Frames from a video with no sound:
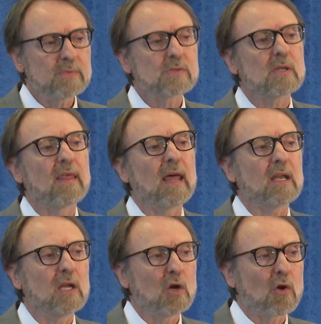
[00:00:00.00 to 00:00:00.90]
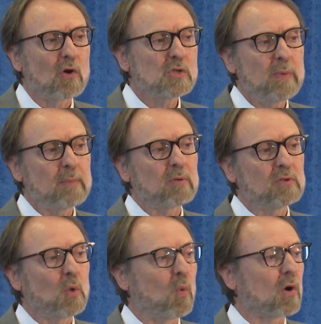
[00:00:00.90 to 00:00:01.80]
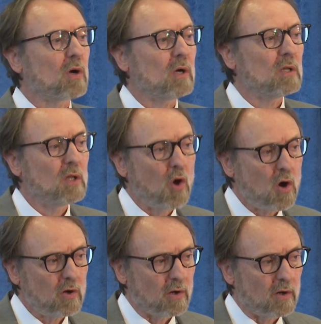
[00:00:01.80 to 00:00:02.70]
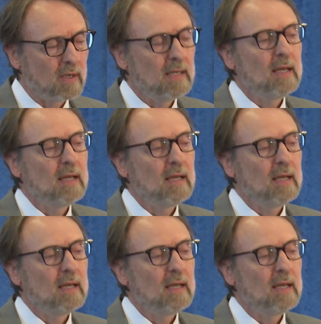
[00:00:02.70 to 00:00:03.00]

that encourage people to work longer.